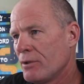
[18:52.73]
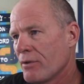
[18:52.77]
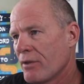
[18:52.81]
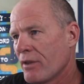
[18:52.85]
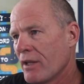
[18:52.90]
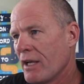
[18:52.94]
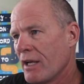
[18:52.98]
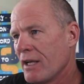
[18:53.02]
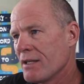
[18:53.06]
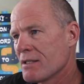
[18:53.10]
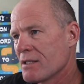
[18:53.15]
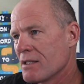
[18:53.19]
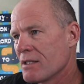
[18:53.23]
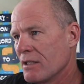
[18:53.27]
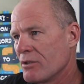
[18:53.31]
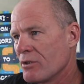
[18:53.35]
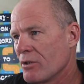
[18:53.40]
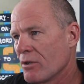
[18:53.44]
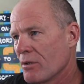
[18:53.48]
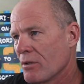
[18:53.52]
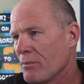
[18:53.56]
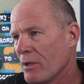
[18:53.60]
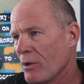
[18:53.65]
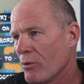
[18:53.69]
Thanks. I
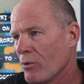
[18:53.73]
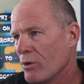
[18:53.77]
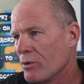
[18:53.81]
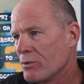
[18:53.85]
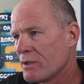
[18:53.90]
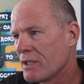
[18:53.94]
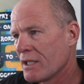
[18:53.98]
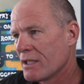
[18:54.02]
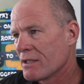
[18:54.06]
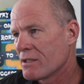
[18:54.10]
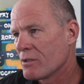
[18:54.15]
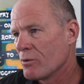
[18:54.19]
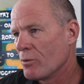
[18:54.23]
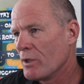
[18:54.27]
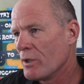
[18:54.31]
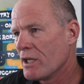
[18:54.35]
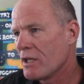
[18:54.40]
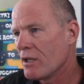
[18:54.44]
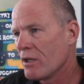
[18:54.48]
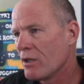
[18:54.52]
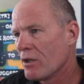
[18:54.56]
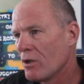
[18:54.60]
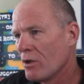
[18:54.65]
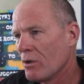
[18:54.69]
took my road test a week
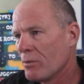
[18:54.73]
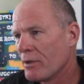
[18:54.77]
ago,